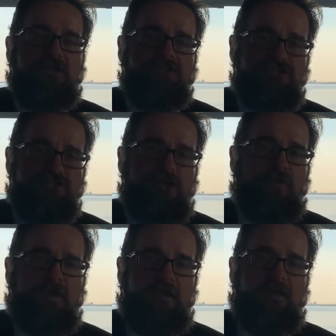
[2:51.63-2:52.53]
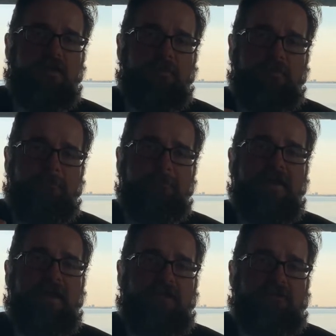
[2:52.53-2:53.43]
Showing up
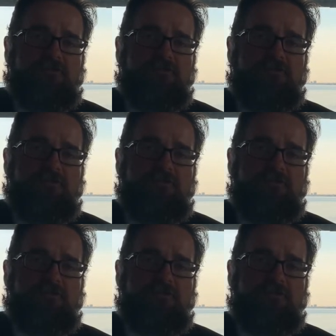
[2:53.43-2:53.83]
matters.